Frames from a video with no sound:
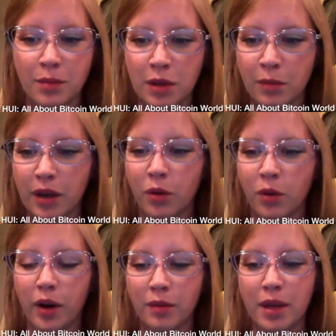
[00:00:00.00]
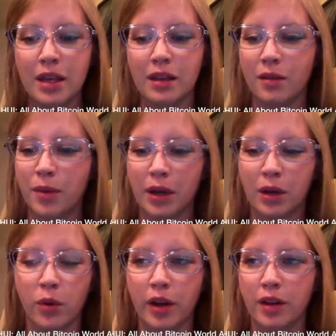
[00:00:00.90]
accepting Bitcoin, making the
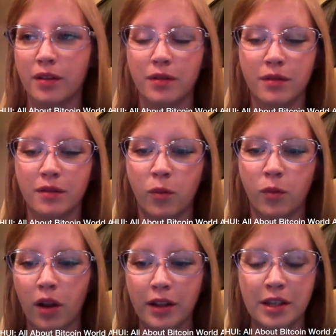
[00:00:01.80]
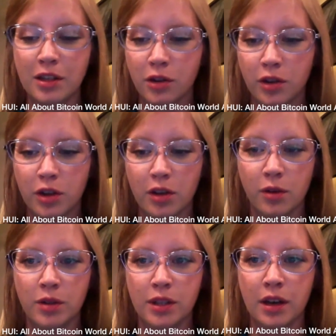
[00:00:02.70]
Bitcoin wallets easier to
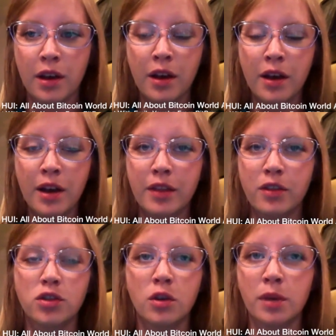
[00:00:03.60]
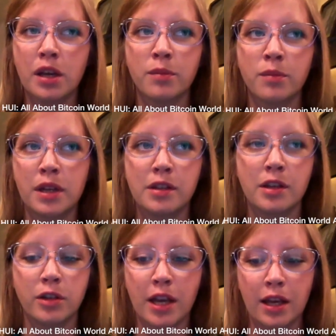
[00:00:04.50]
use, and there's so many companies
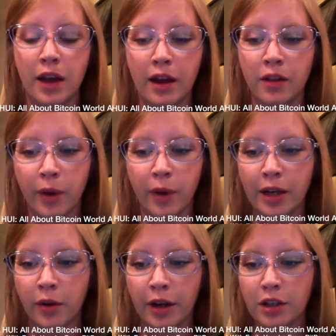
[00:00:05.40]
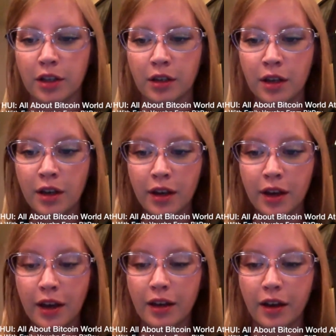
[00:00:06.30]
that are taking that in the right direction.
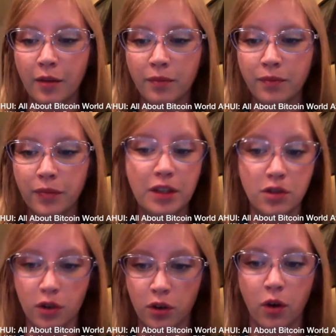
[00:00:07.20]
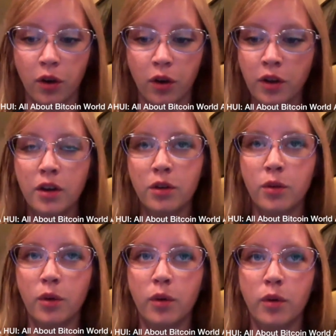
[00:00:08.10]
And like Circle,
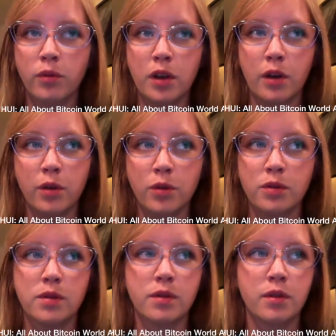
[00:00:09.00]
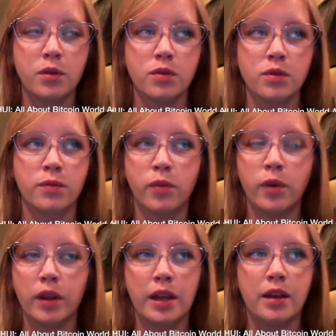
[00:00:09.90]
who's
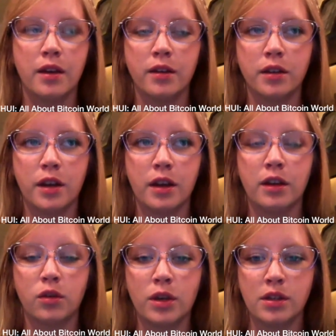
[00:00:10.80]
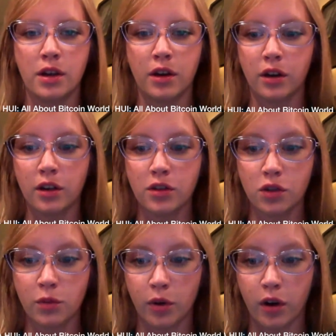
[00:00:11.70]
really increased their
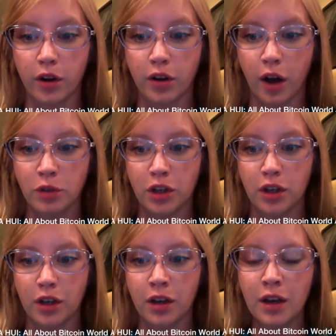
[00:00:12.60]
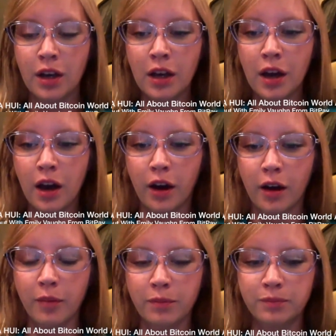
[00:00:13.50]
consumer adoption
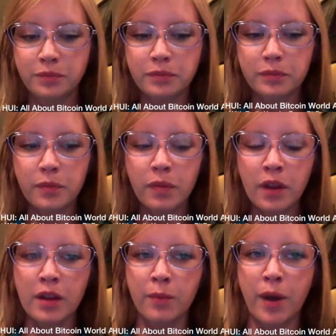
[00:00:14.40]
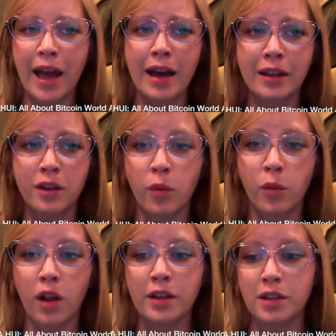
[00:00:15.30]
by adding their
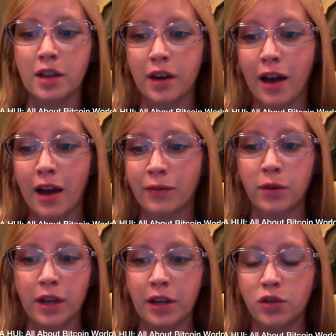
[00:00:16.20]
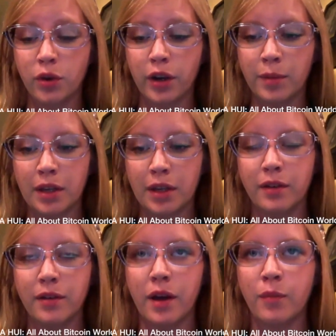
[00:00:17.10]
wallets to iPhone and Android. I
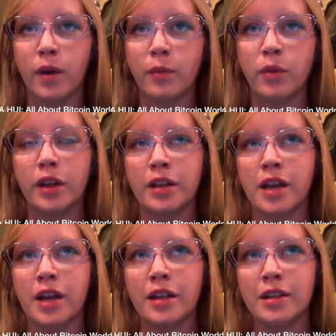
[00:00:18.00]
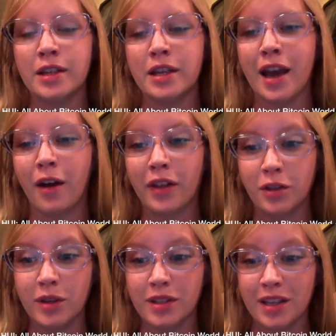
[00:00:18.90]
mean, I'm really excited to see how they
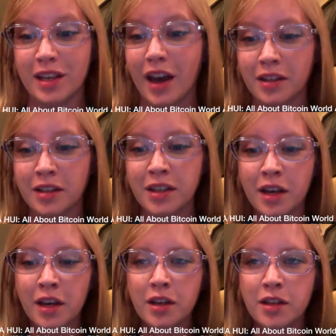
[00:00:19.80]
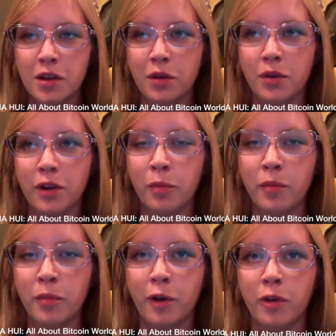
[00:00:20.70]
do at CES. So
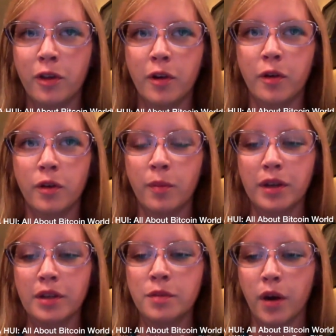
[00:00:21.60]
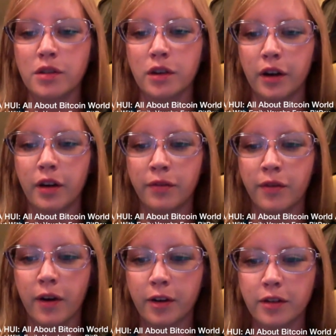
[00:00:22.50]
they're a big sponsor of
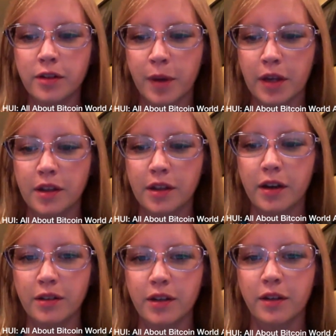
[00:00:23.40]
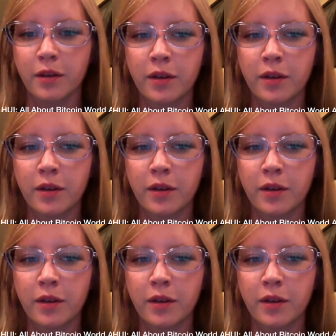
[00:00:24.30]
our space there. So.